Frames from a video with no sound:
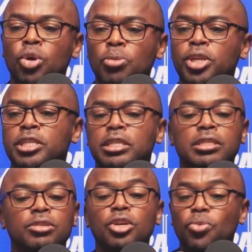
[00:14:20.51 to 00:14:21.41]

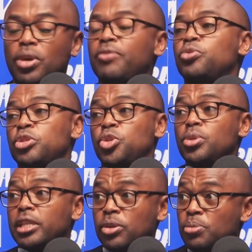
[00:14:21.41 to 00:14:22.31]
Commodities, we have to
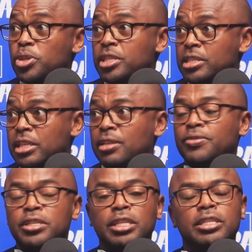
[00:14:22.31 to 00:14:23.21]
ensure that commodities at the
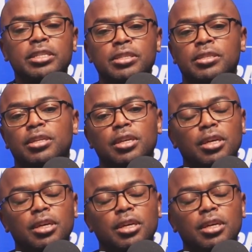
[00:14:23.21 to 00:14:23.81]
facilities,